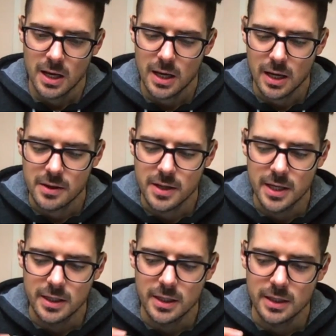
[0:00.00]
And
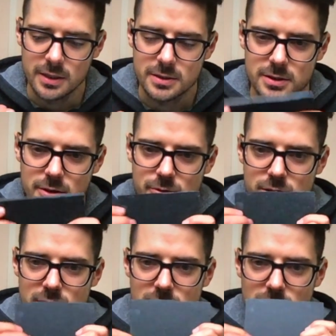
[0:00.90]
then it
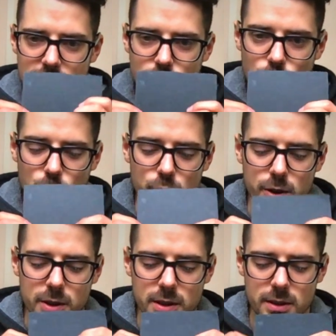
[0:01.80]
uses these wood